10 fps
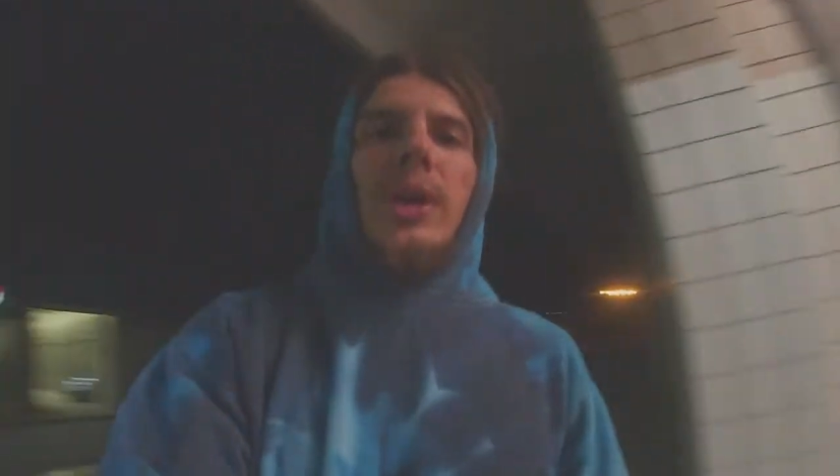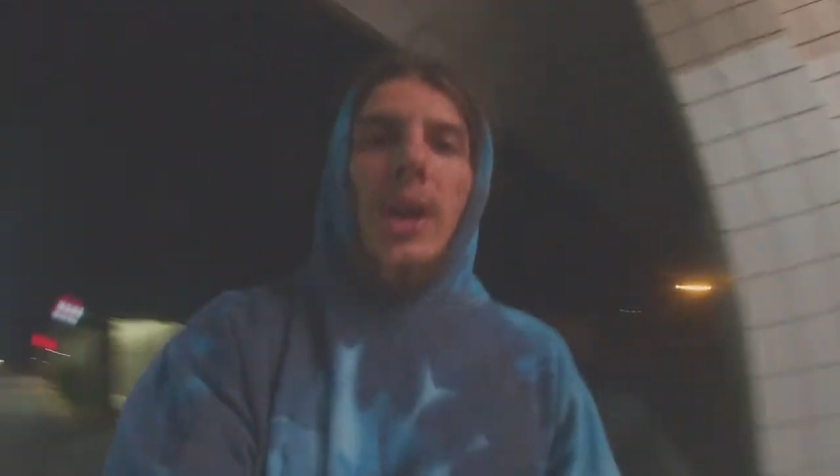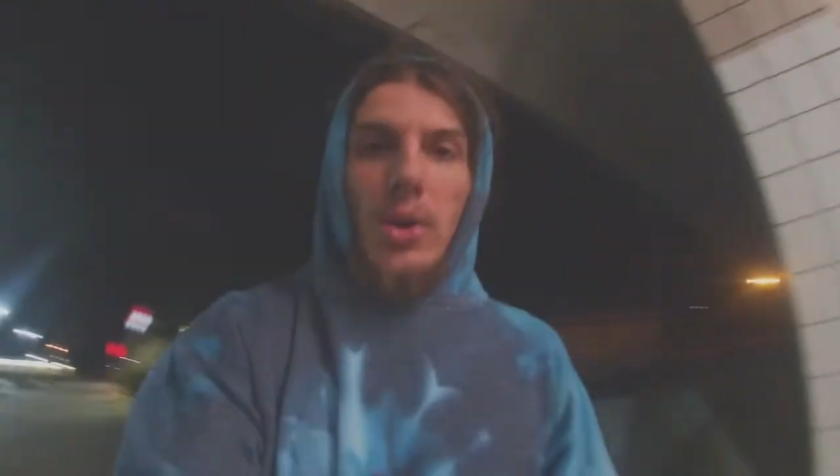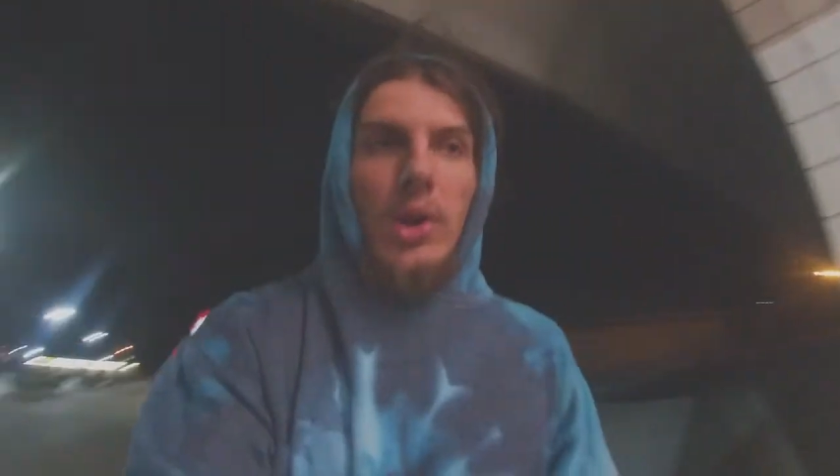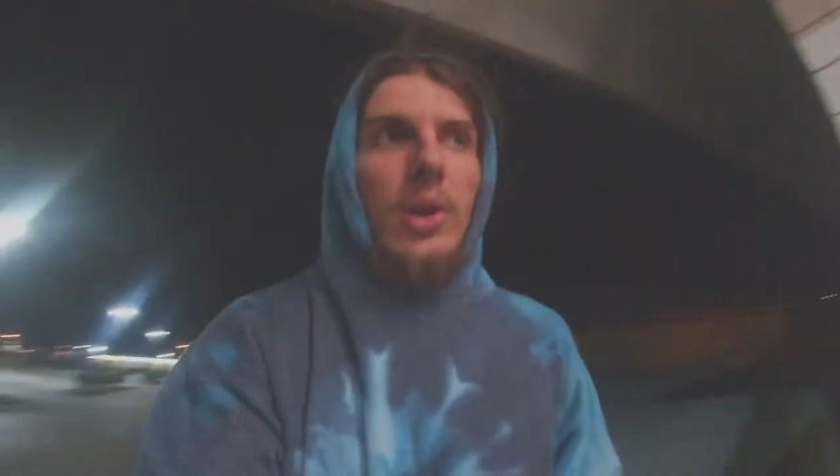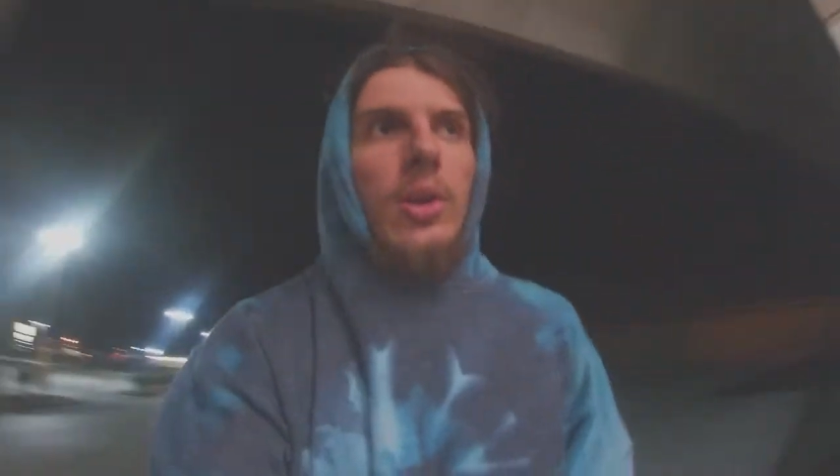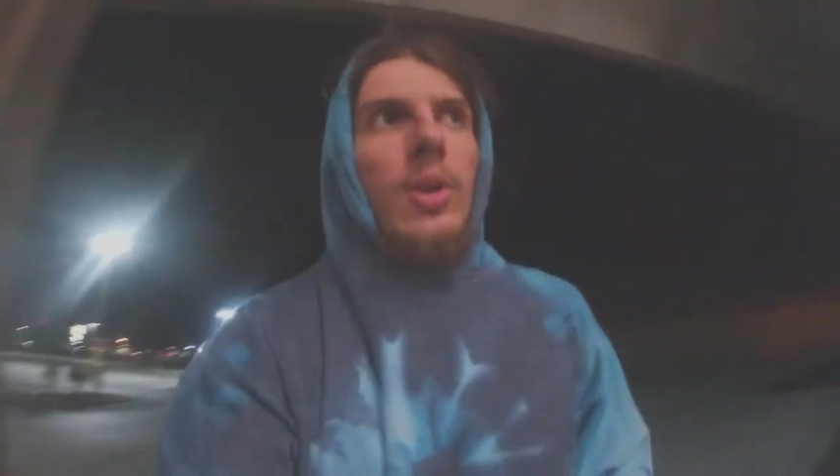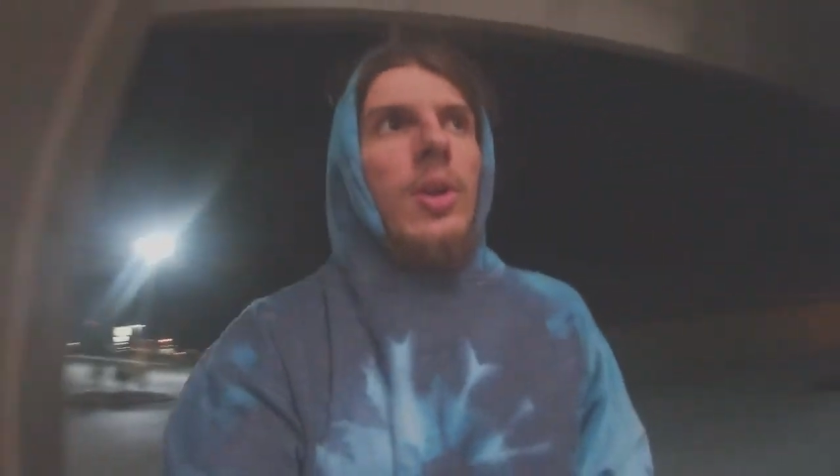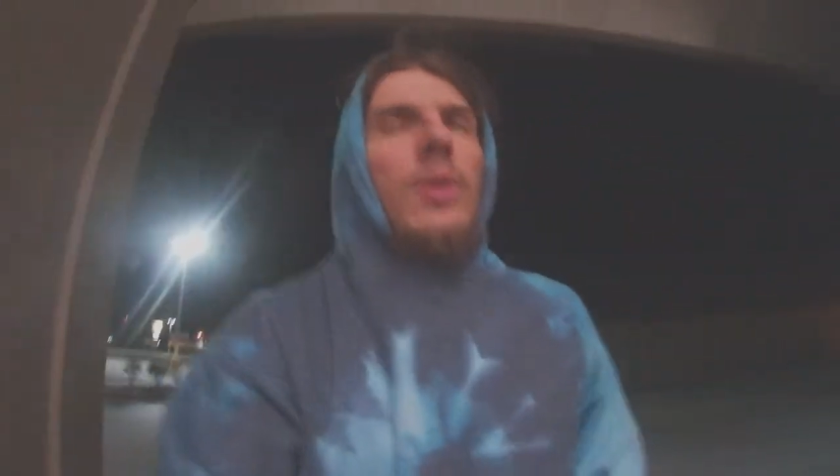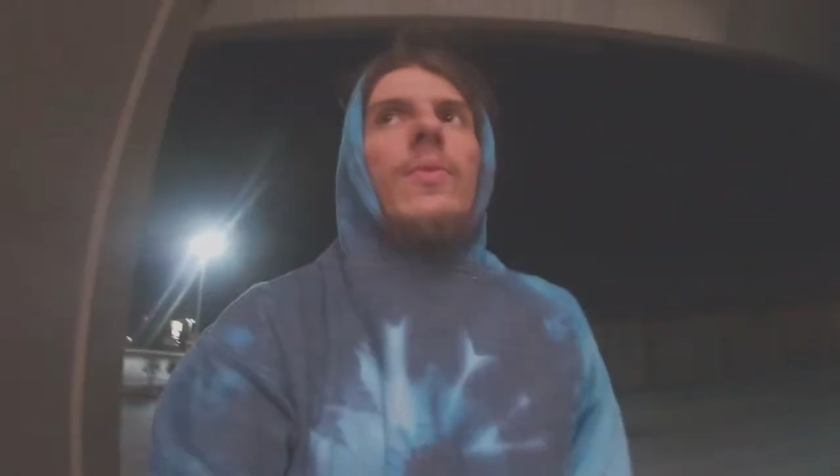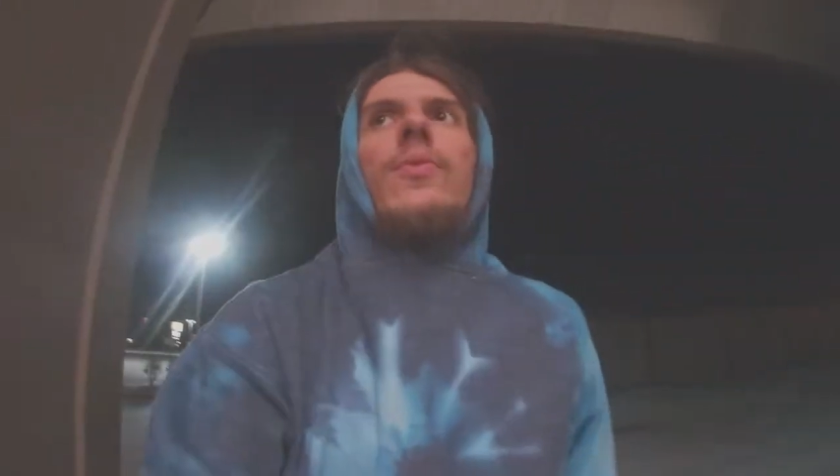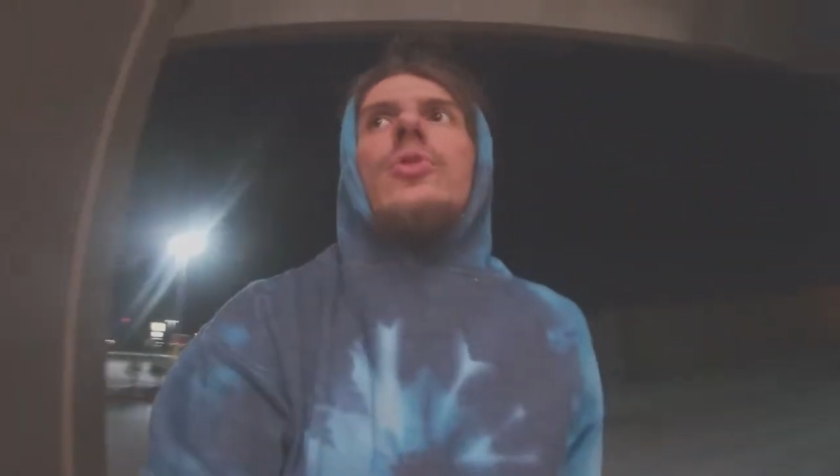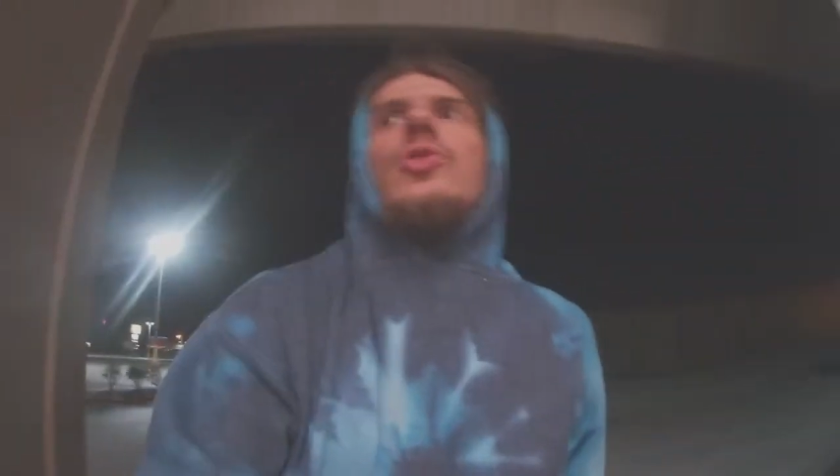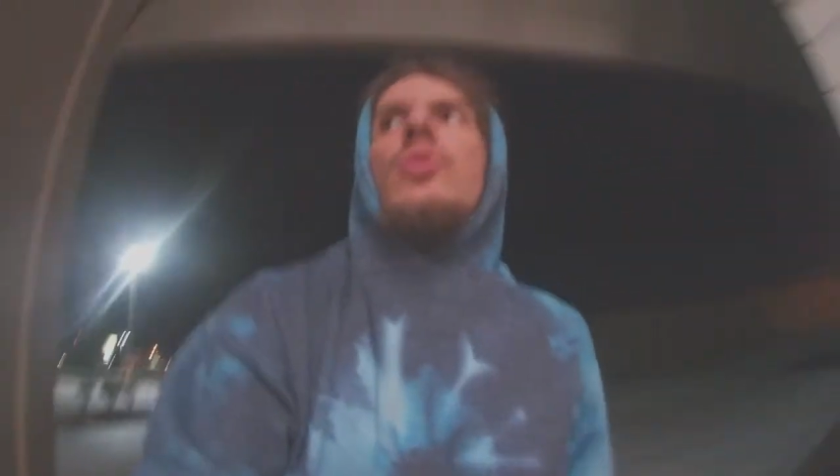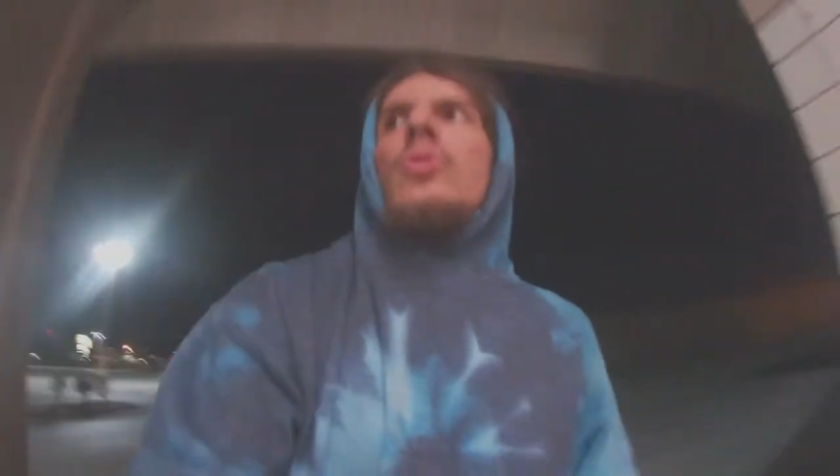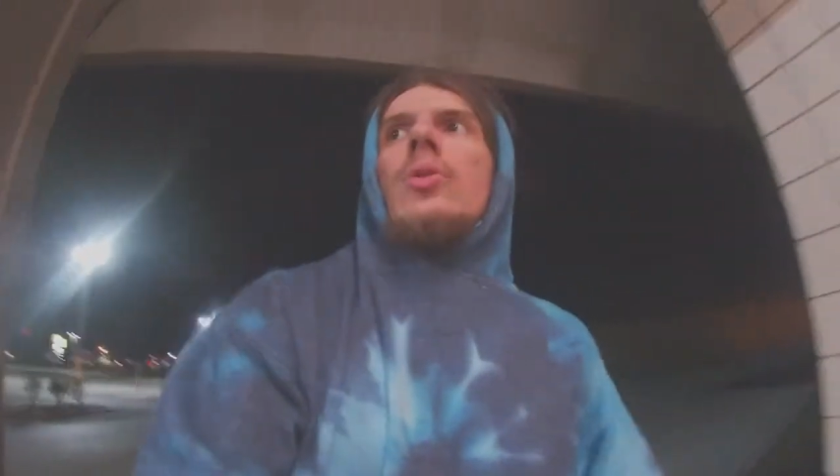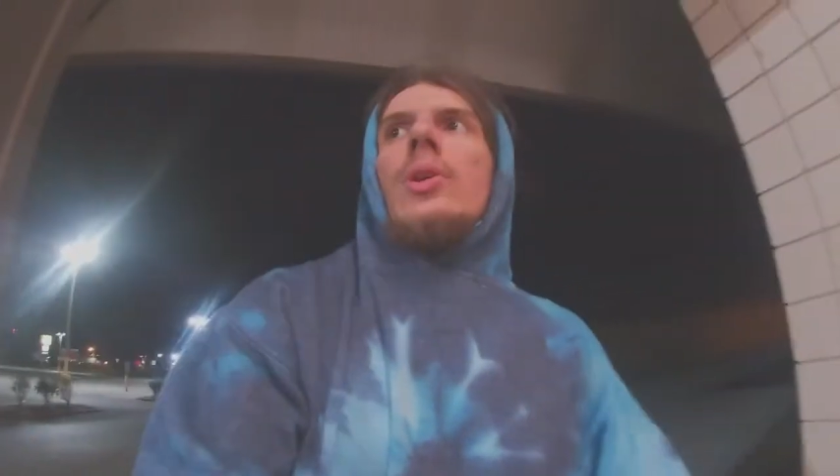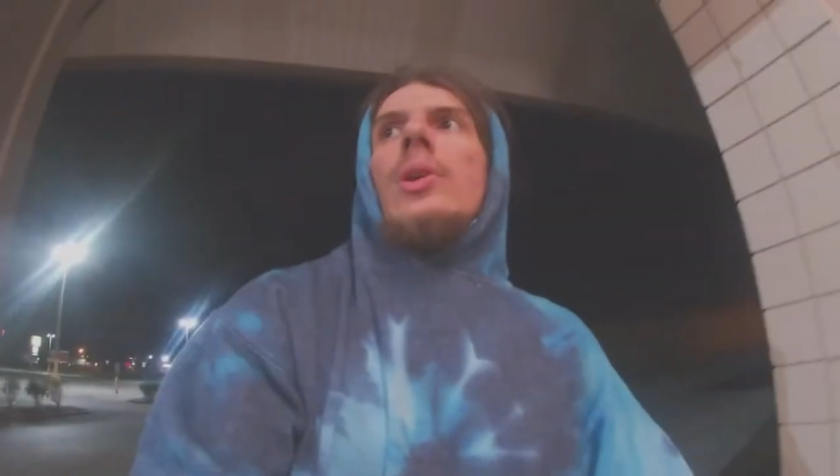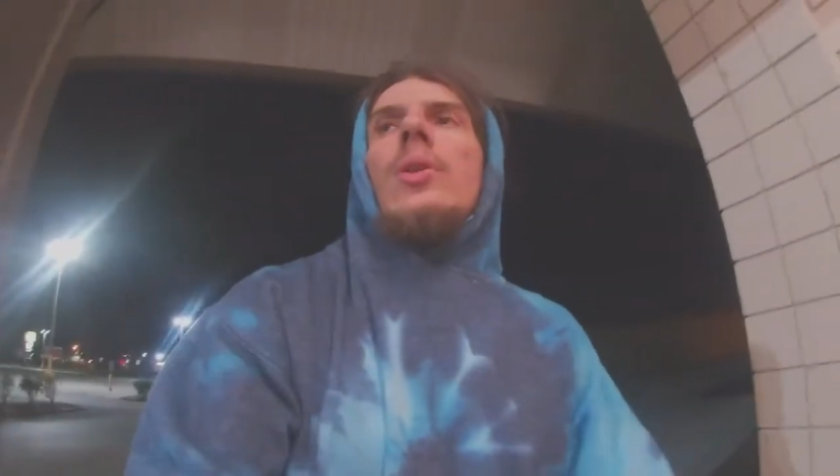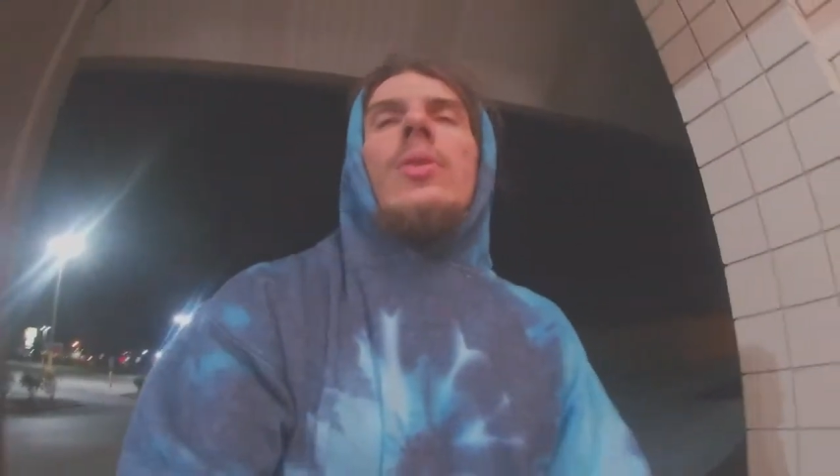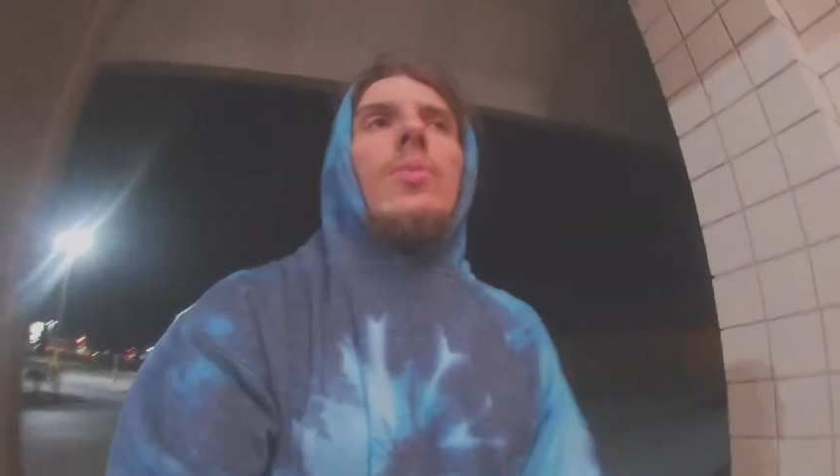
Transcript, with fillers: Garrett for scootering